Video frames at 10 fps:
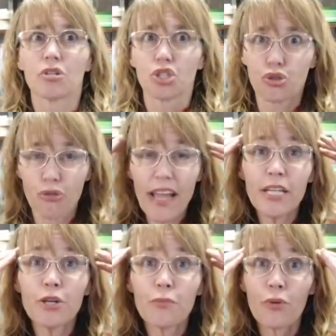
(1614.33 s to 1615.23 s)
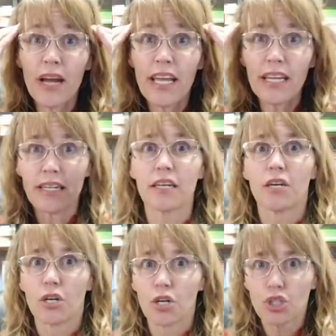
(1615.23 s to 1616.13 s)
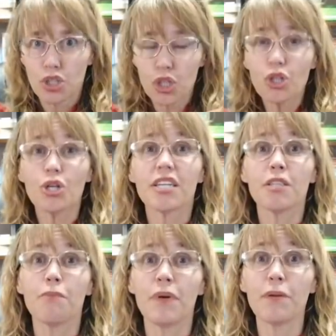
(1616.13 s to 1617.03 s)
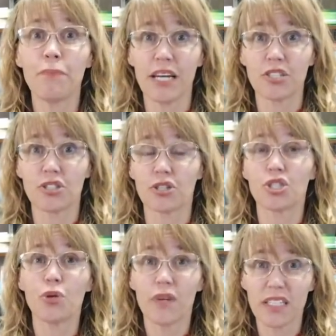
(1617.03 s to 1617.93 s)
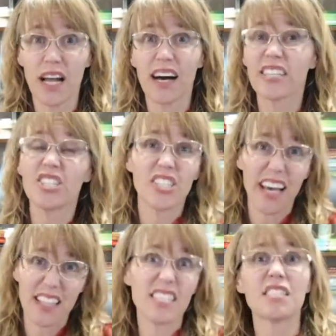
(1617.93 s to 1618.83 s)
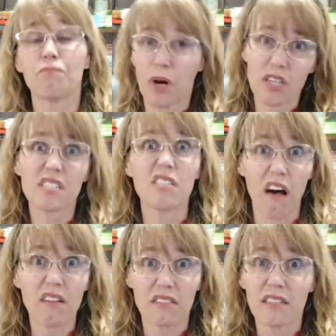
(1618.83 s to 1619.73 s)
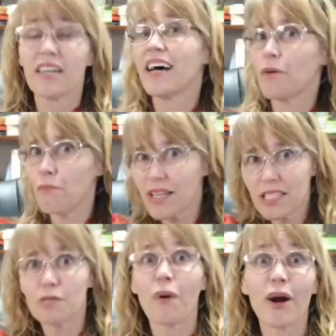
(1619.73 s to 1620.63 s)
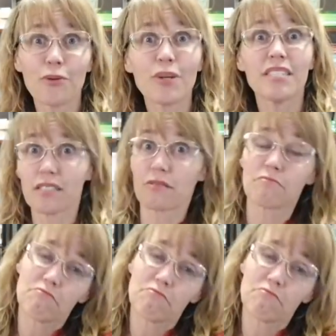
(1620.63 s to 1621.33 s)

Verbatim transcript: Train your brain to look at the big picture, to acknowledge, yeah, this part sucked, but this part was